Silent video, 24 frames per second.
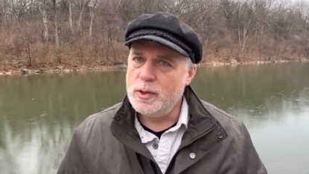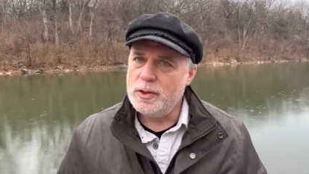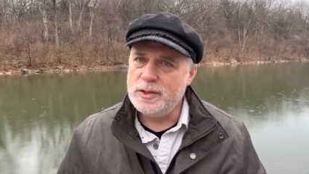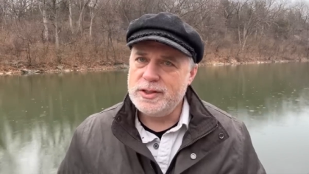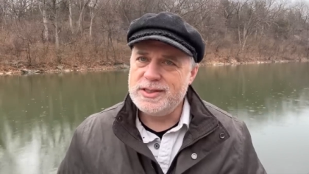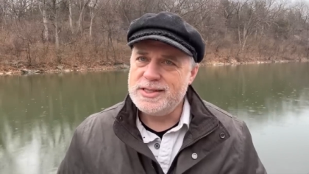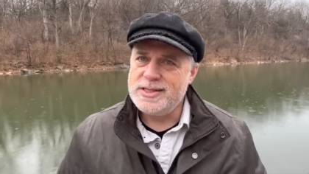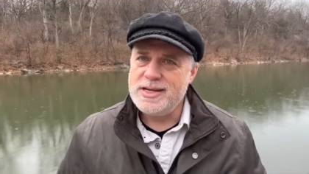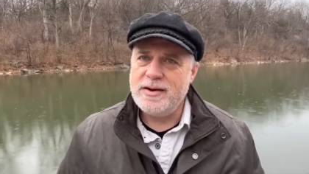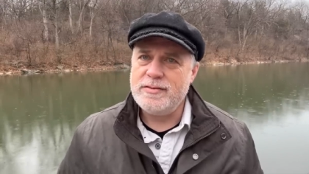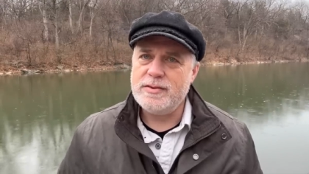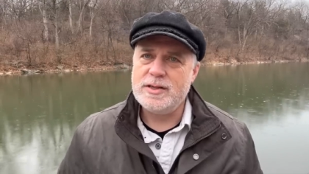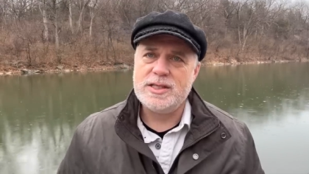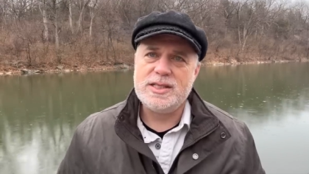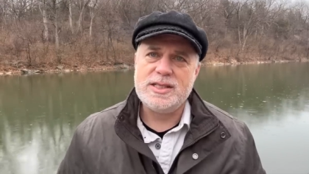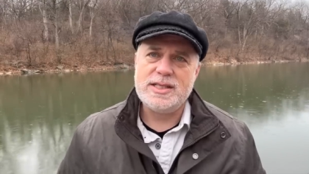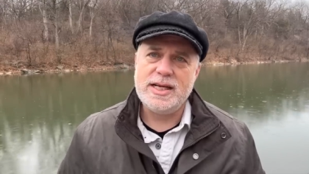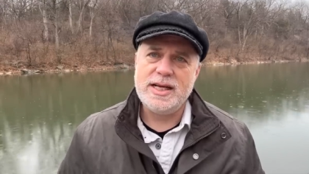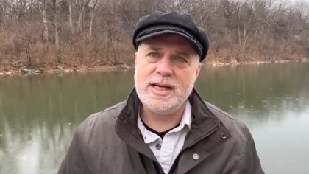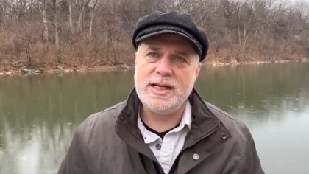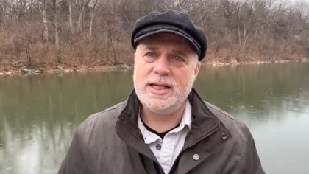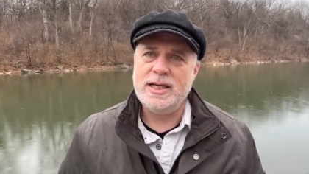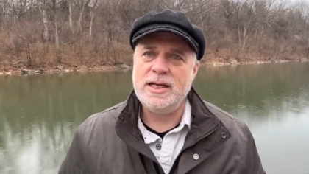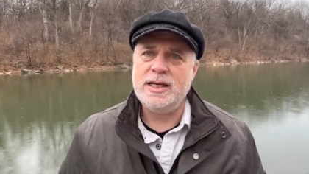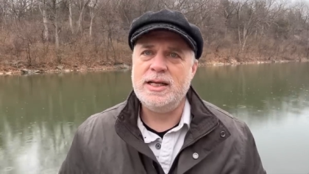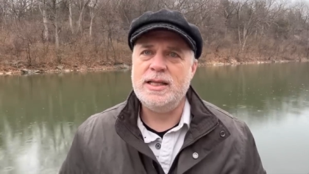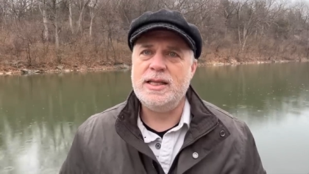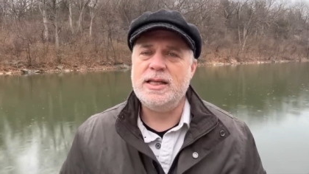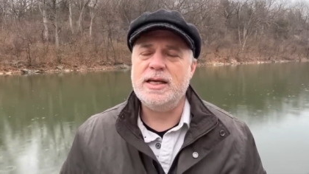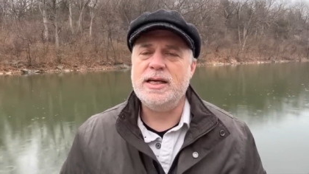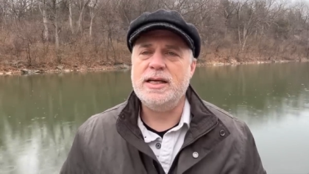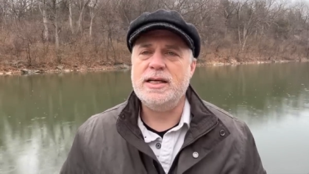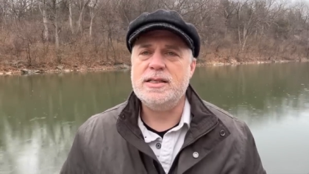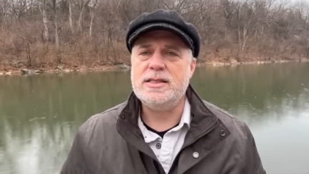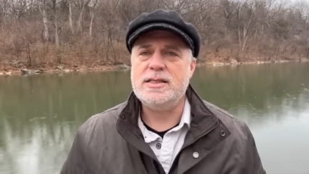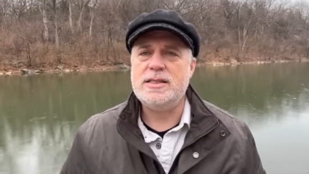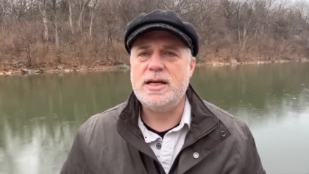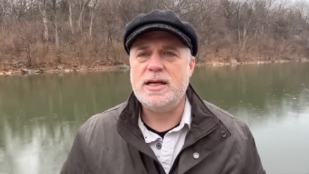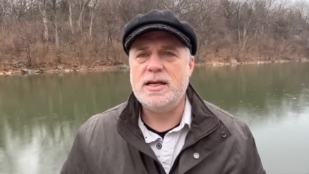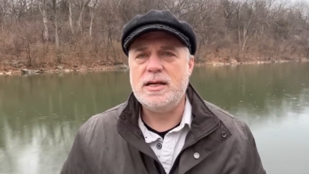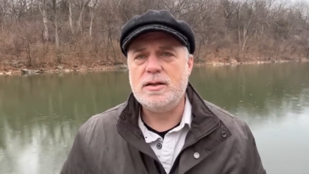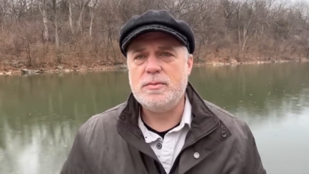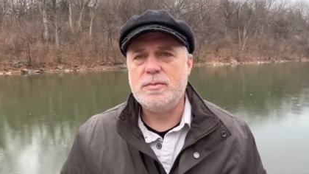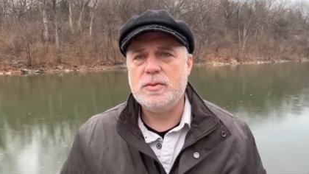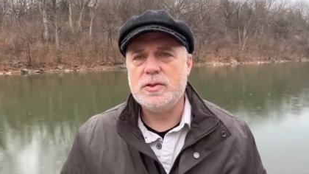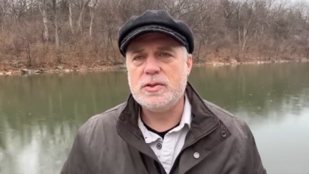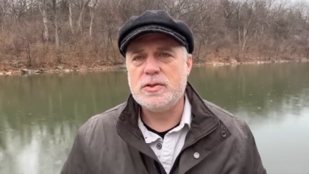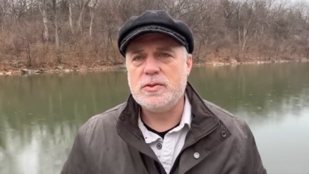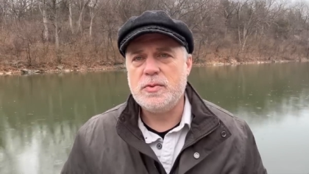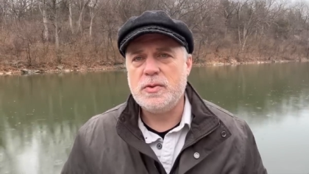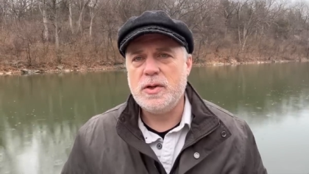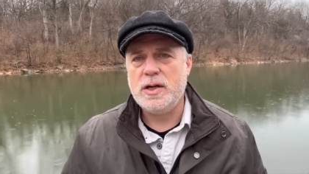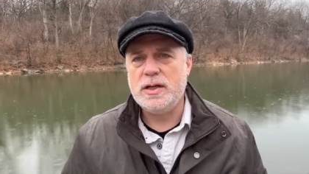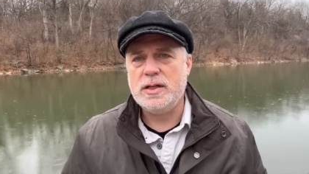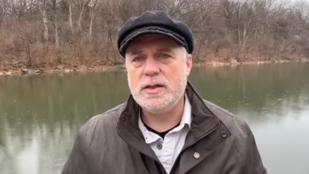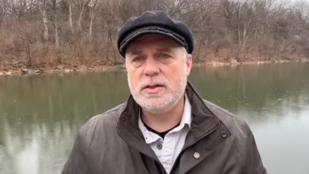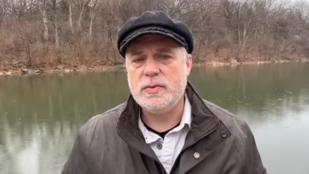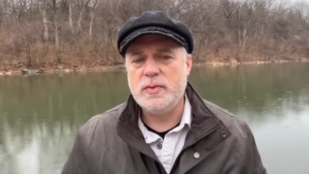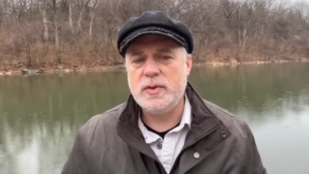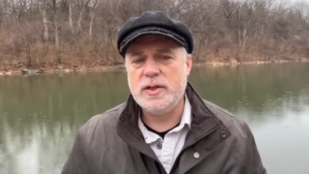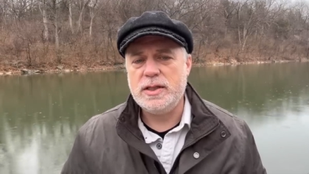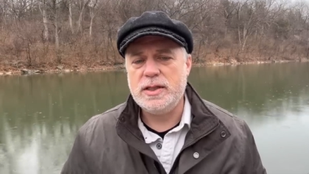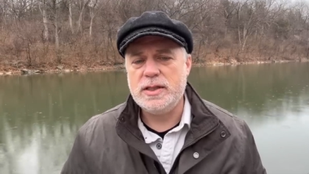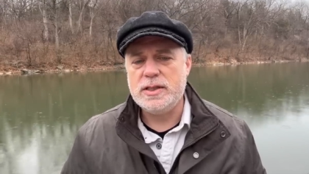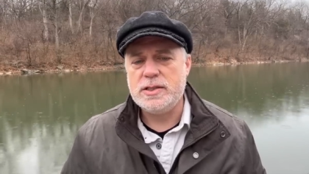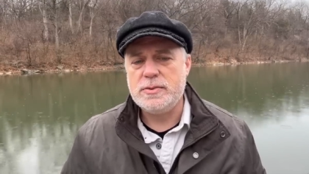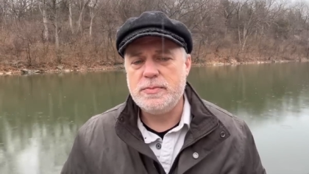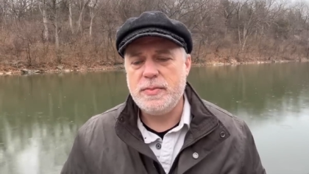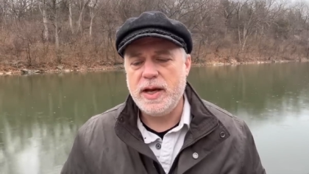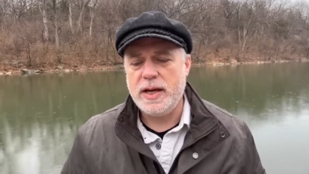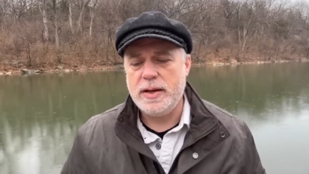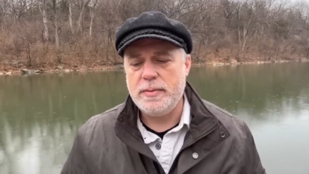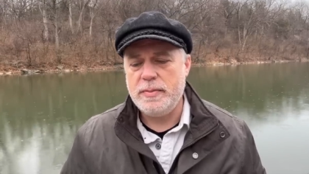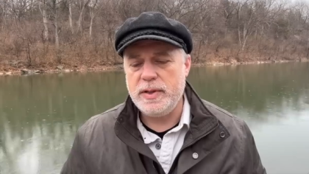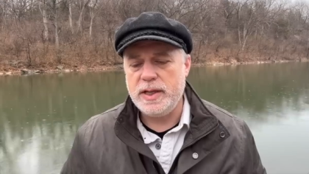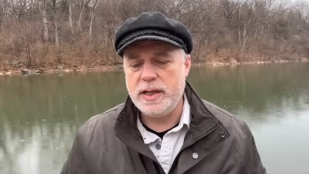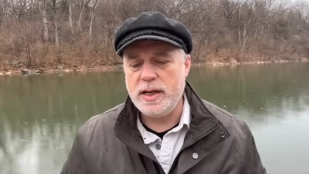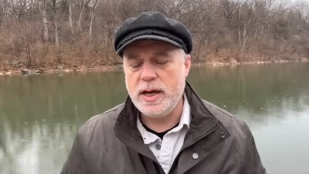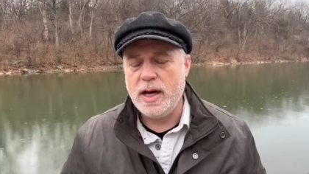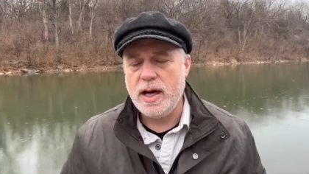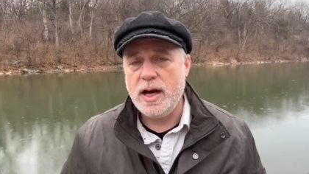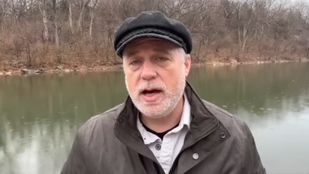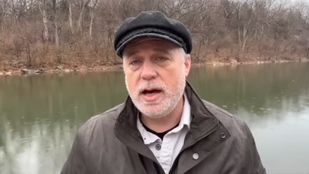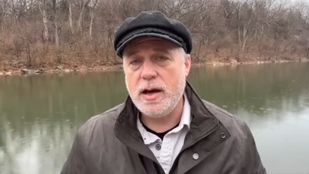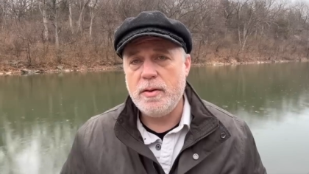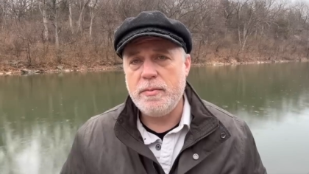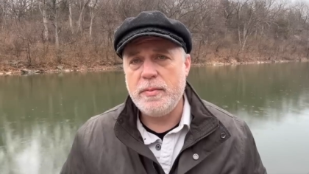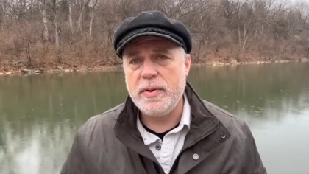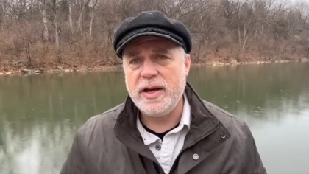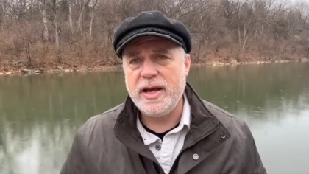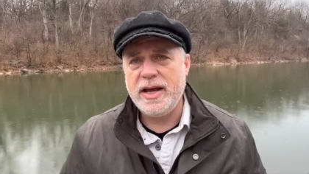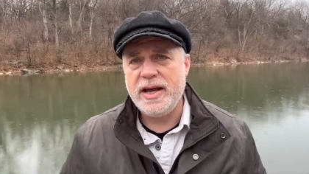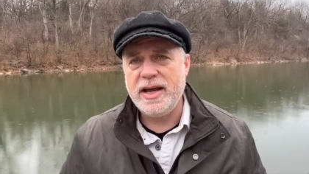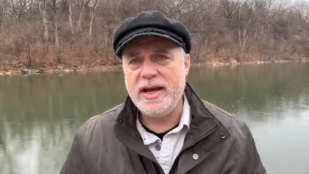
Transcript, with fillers: has never seen anything as terrible as what this may become.